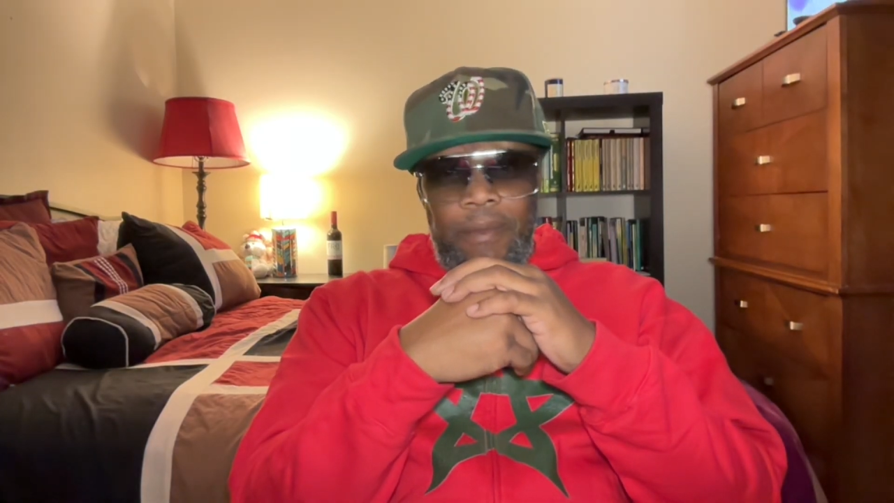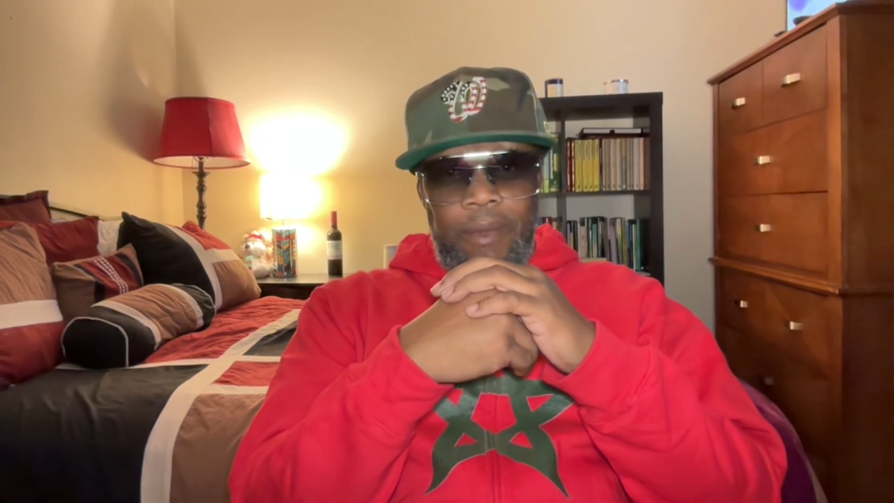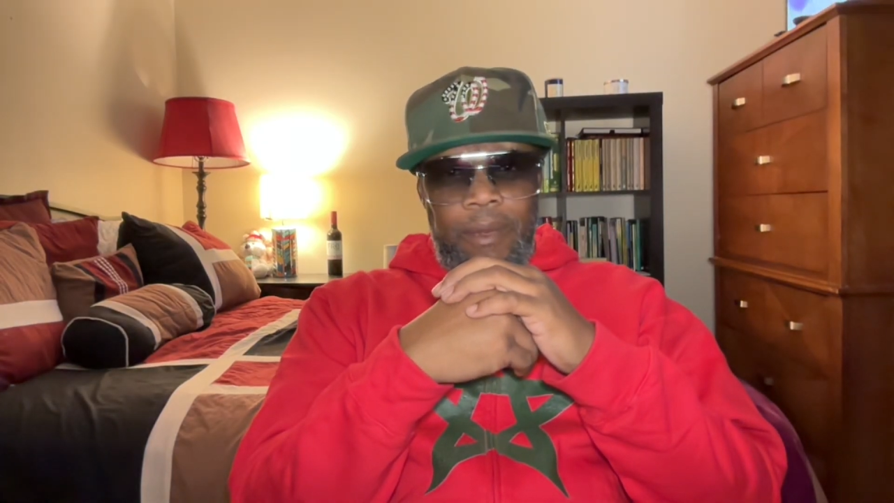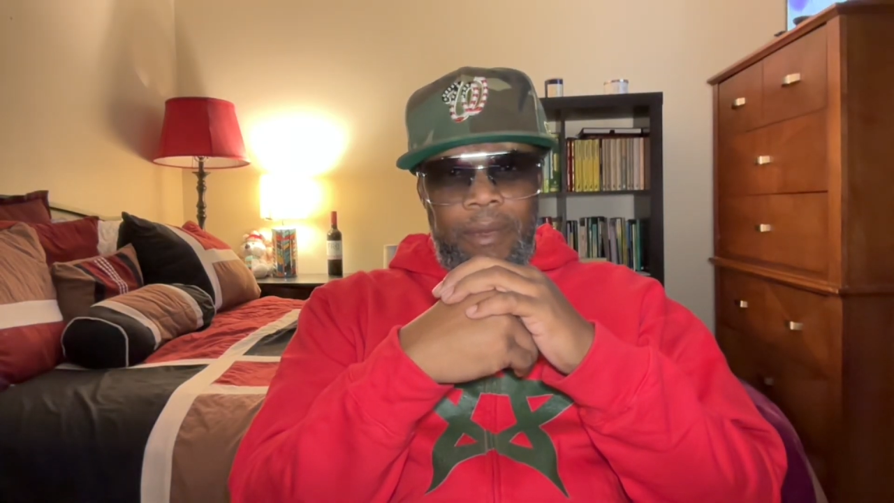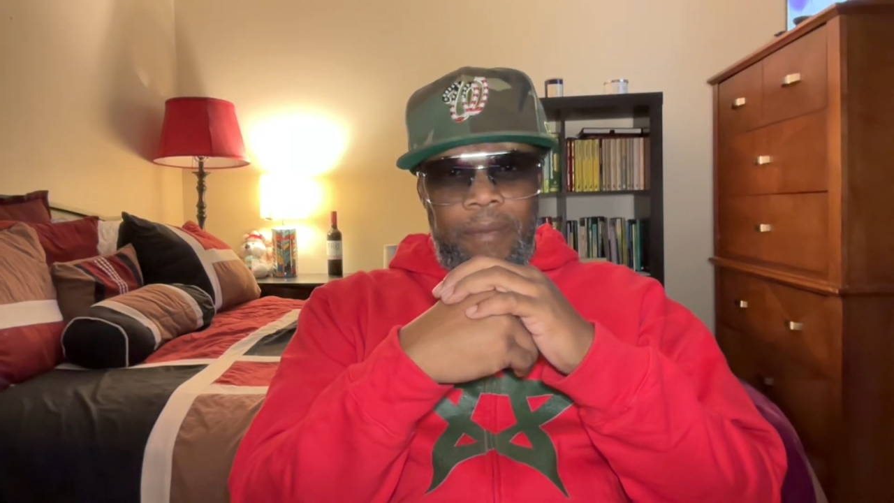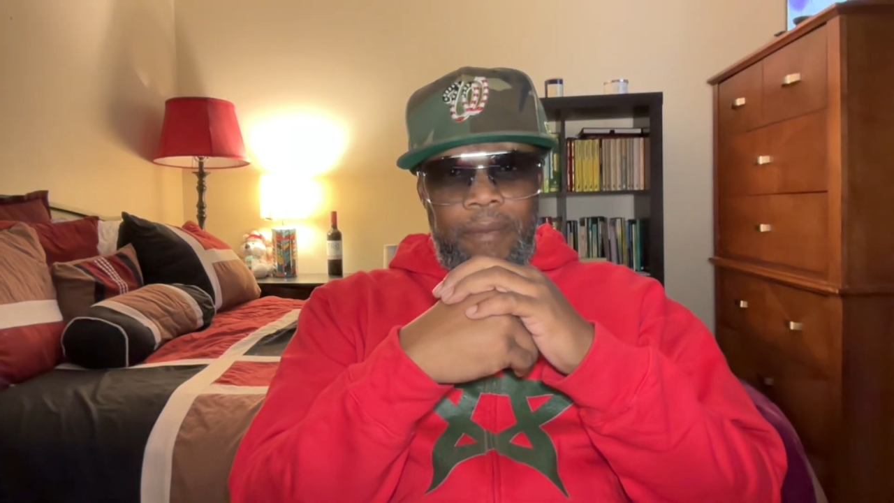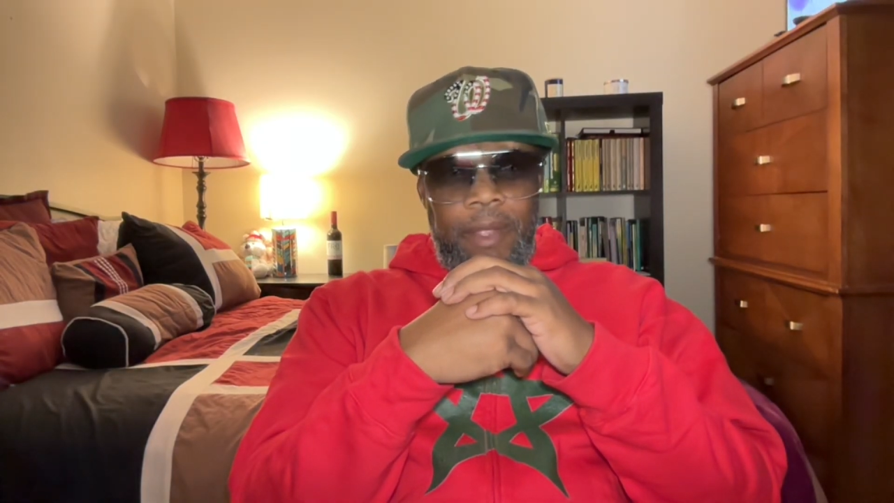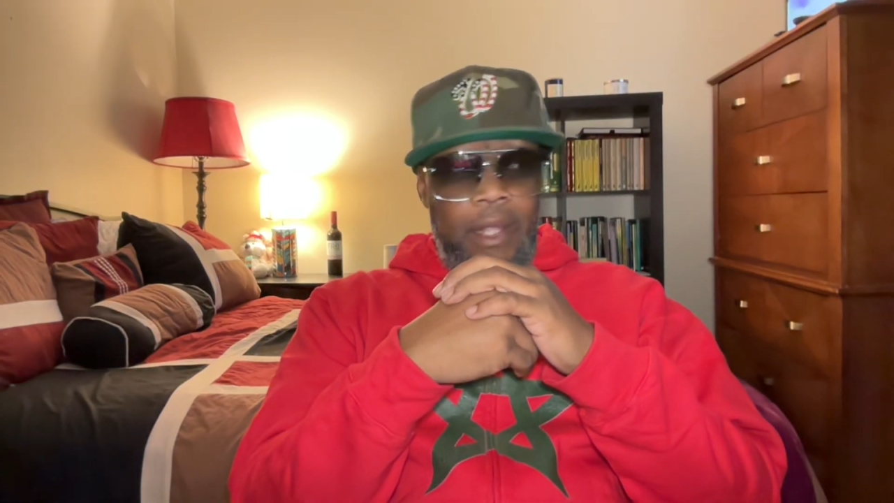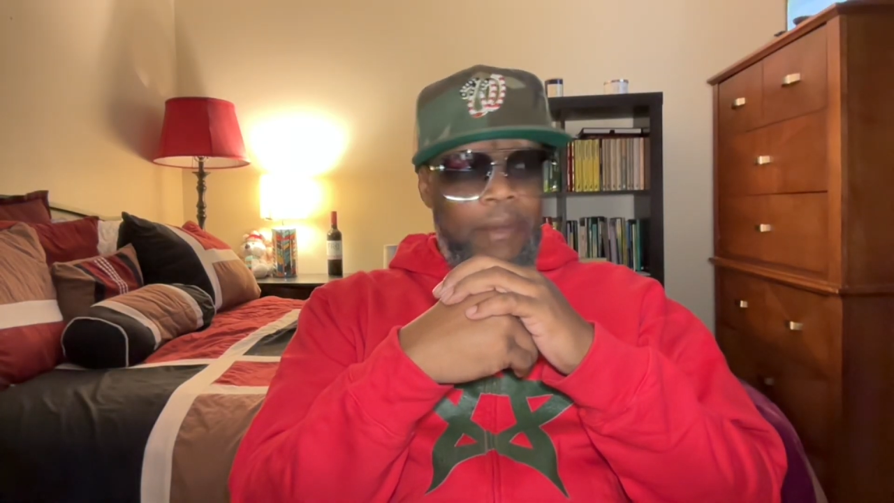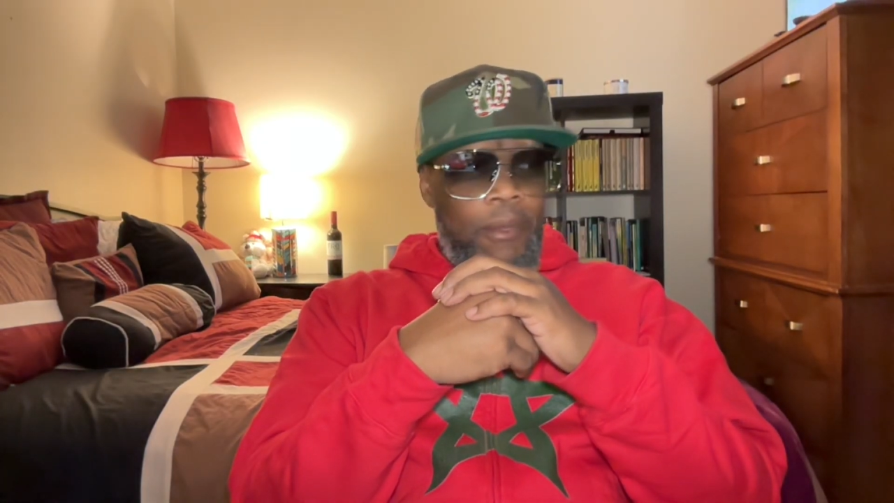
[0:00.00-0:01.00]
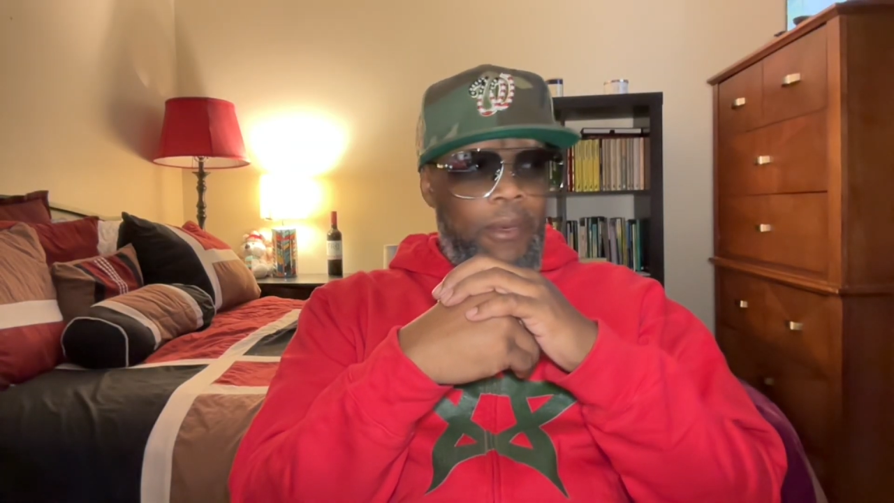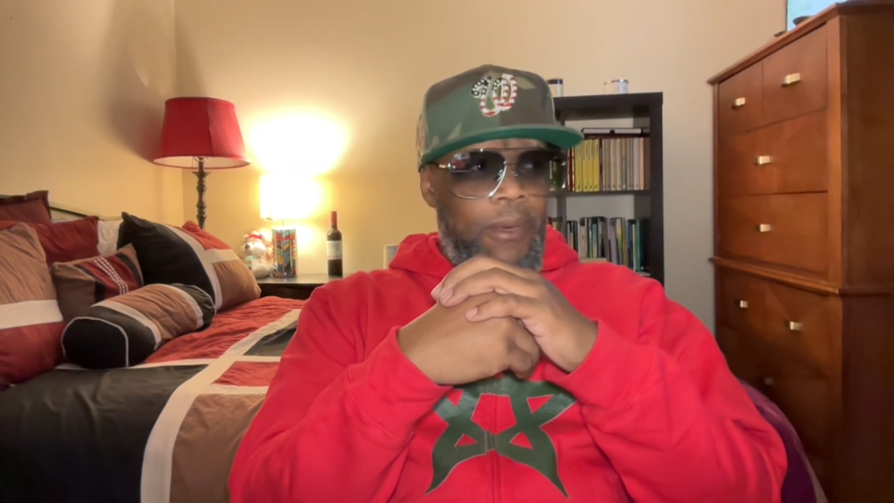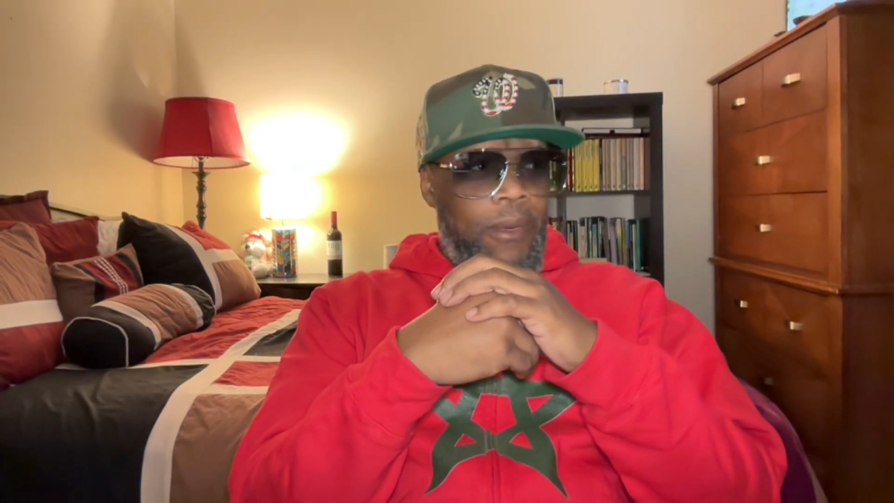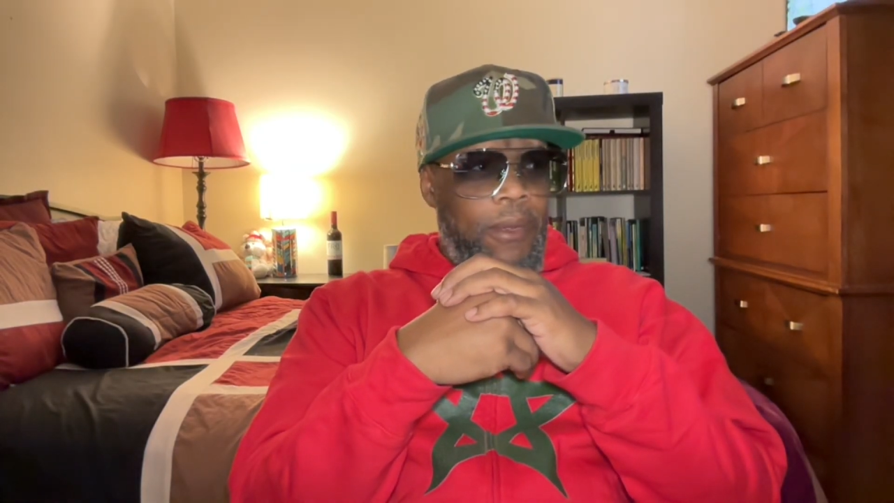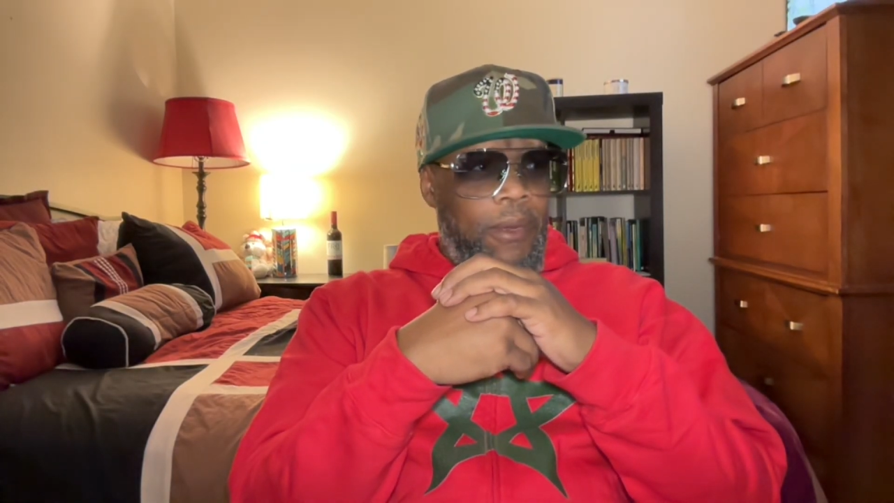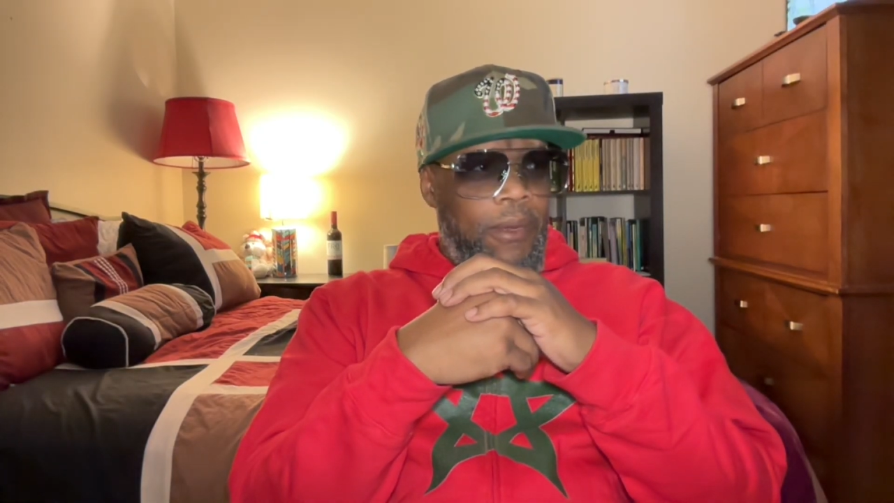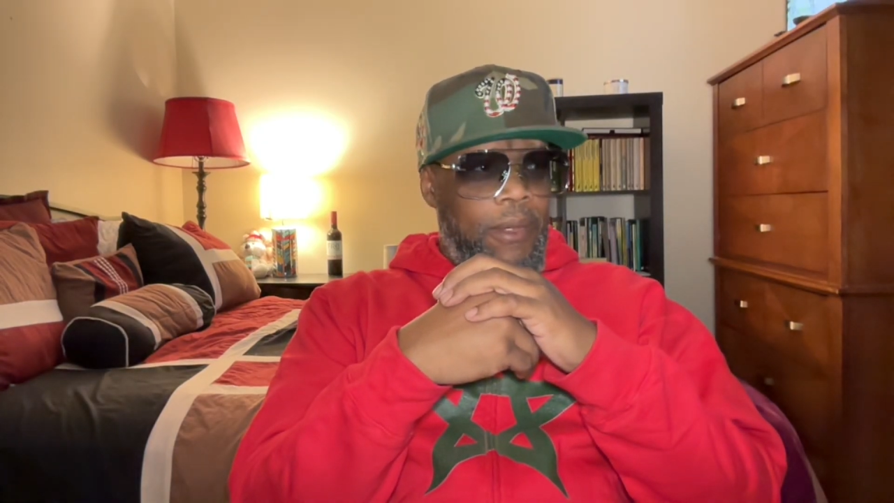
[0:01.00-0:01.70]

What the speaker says: victim or